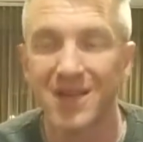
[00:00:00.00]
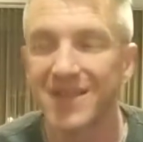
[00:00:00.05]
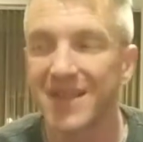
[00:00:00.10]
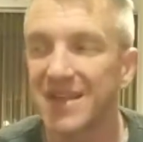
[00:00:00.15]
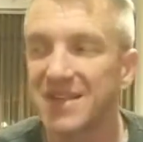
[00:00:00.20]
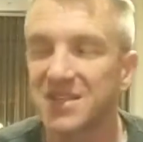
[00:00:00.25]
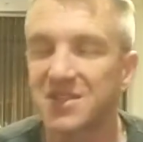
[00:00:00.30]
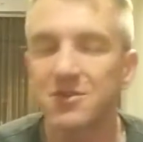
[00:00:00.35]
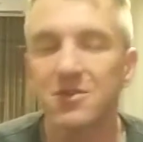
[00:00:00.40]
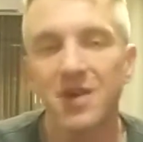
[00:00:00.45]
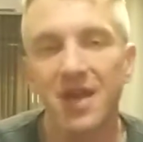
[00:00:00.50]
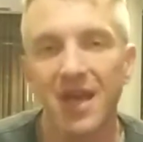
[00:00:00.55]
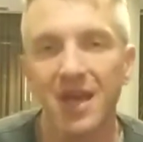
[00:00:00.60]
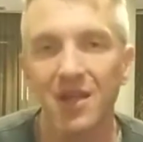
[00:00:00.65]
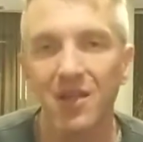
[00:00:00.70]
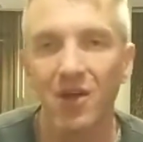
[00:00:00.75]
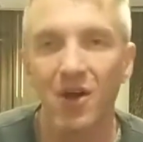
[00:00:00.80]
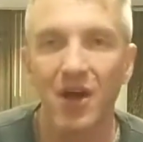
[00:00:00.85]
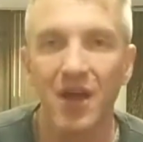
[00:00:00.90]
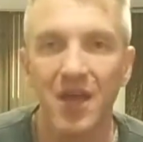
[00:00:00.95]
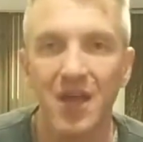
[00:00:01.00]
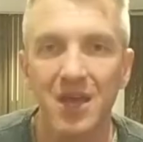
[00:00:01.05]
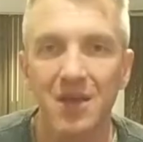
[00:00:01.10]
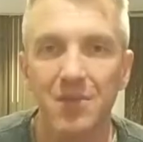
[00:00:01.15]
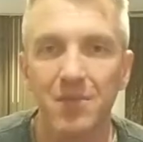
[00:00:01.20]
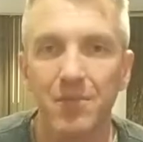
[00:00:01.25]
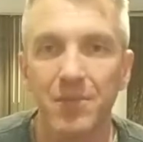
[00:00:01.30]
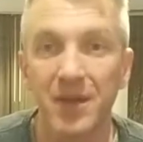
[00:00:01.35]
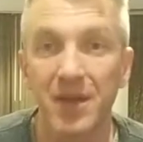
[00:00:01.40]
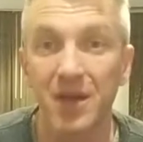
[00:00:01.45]
they still can't log in
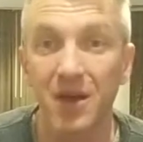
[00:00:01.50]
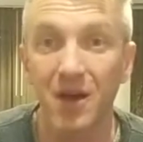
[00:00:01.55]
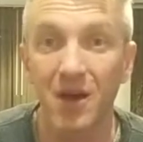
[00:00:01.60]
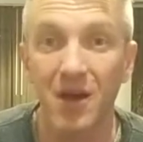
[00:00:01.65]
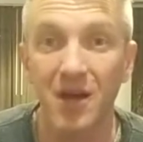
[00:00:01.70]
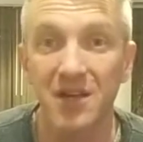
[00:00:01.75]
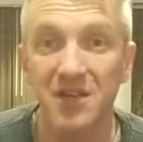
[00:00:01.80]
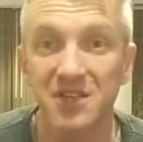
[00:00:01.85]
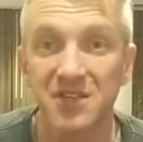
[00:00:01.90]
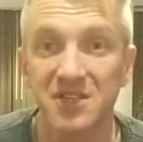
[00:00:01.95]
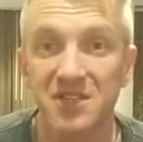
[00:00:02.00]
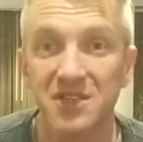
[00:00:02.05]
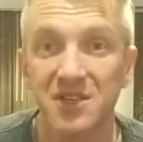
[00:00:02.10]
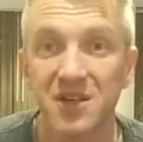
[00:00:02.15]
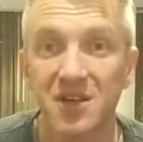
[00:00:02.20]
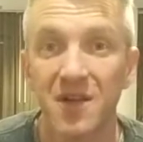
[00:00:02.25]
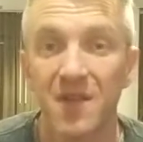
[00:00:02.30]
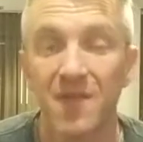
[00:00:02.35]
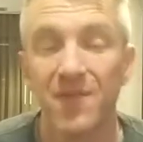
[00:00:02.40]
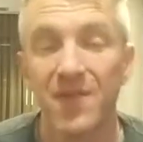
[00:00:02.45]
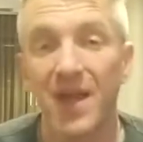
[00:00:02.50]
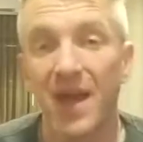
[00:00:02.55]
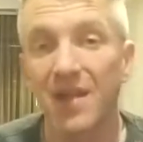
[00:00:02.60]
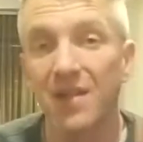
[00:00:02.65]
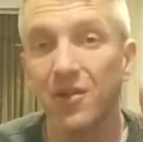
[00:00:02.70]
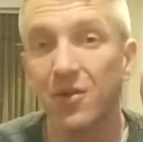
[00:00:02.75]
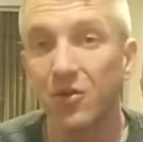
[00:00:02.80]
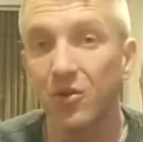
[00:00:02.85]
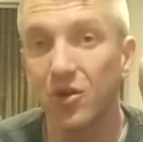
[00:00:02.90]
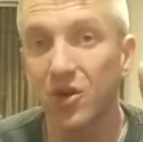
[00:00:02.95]
because
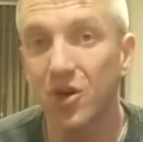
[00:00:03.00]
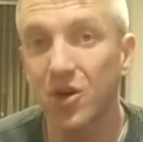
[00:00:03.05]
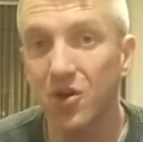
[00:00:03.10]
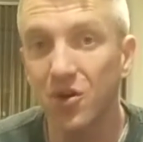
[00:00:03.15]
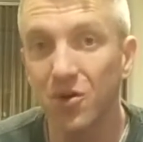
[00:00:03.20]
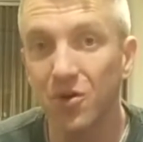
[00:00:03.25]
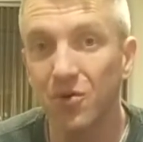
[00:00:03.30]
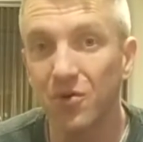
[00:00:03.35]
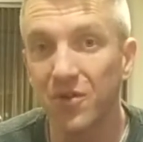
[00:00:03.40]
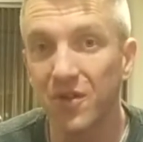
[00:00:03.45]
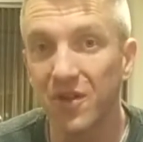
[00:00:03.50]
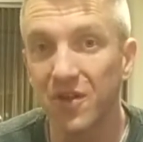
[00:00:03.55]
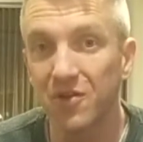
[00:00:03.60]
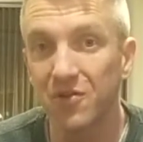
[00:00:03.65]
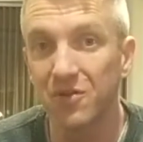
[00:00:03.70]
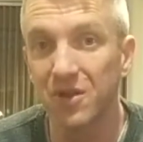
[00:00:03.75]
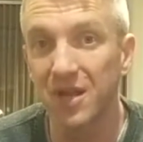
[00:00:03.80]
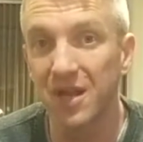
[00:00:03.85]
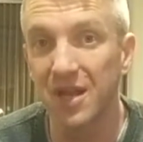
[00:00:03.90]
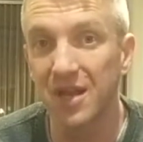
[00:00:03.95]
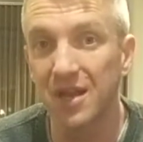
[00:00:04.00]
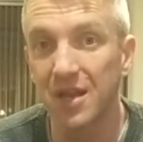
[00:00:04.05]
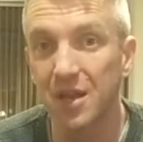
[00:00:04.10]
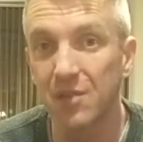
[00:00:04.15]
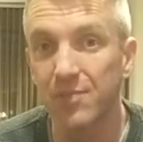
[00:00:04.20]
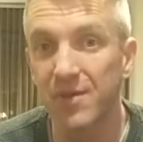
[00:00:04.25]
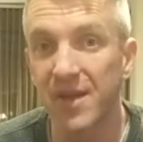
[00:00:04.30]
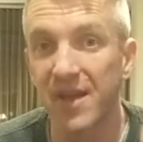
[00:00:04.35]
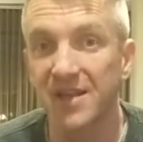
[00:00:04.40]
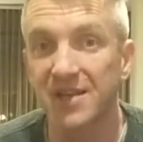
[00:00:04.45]
that little code that you need is
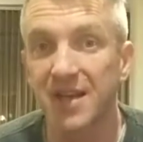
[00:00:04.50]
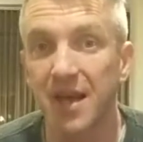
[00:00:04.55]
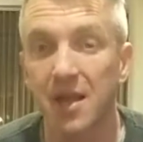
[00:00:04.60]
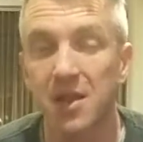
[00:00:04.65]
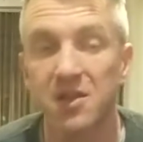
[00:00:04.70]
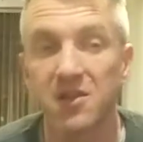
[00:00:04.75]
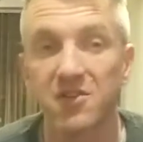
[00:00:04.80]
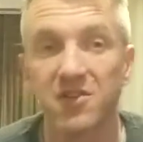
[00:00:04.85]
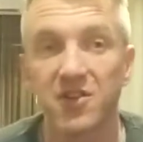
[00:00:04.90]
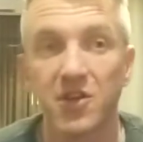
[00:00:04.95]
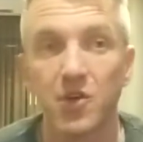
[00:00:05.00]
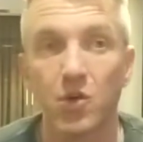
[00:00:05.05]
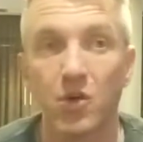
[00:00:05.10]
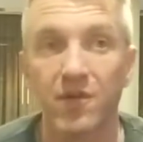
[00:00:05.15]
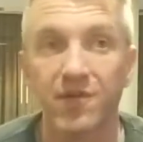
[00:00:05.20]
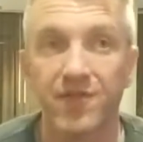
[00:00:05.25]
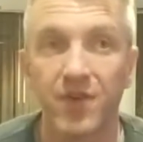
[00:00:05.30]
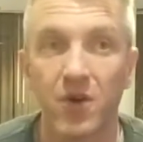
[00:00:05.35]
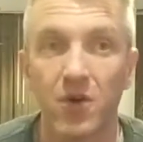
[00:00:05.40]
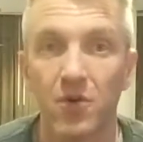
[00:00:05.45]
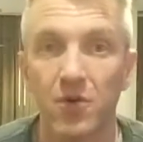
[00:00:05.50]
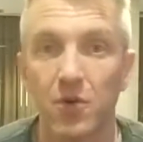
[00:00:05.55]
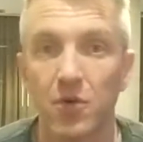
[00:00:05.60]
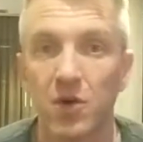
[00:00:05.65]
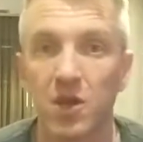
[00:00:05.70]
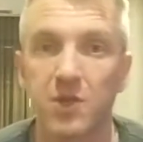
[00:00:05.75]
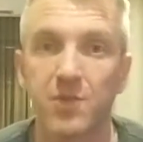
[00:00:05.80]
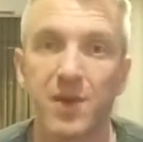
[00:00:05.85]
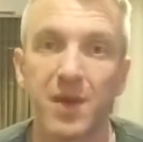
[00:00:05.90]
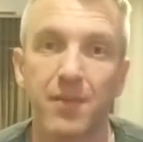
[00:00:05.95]
being texted to your phone,
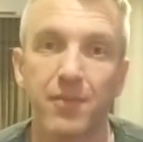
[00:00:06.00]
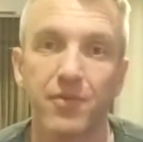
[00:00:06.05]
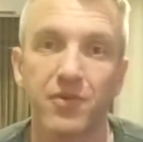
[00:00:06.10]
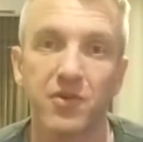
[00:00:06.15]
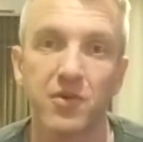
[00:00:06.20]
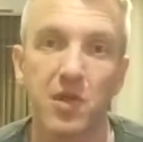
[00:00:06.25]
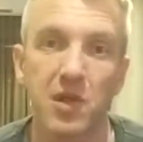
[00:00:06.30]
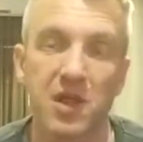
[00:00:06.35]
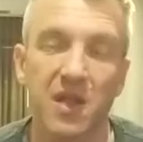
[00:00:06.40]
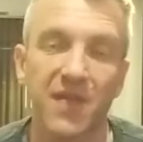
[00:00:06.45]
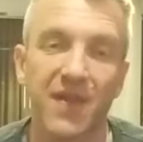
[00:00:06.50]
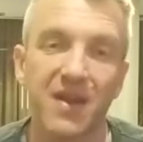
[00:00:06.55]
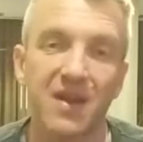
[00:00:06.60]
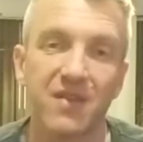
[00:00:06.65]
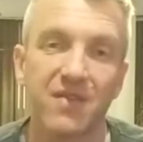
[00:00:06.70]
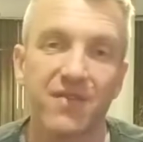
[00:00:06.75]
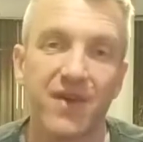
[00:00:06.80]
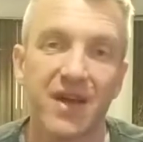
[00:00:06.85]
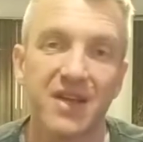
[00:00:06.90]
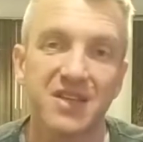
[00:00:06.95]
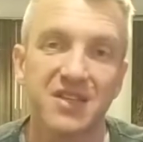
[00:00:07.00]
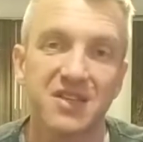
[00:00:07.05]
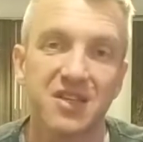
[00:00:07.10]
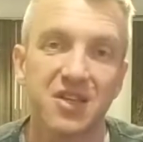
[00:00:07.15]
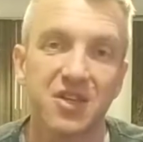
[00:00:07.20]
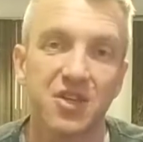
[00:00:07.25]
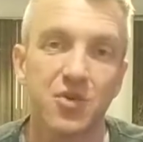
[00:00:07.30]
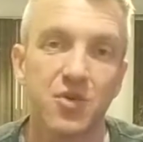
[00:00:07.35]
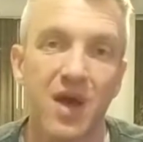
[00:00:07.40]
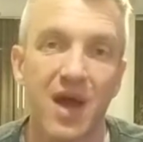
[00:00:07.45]
or it's being produced on that device
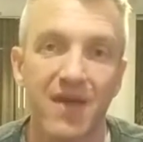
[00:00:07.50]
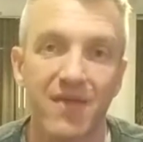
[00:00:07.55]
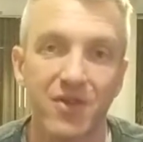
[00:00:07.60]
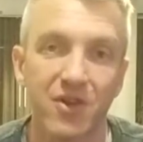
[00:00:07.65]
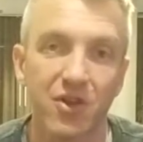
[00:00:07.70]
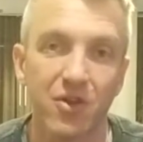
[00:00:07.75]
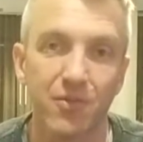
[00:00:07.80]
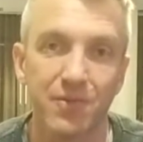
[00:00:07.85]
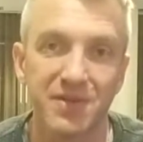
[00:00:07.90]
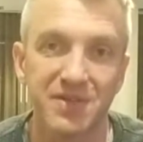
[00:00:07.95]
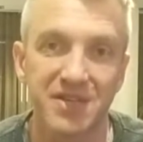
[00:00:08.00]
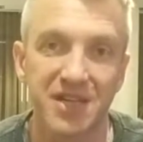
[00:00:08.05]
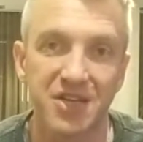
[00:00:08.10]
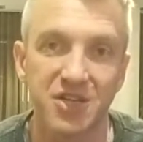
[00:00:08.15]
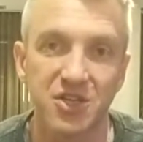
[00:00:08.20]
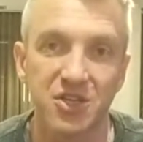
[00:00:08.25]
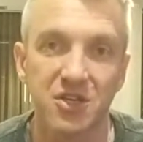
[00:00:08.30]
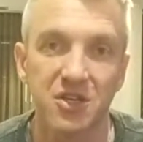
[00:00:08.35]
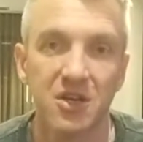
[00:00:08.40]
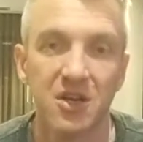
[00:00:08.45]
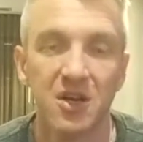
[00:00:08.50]
that you have in your possession.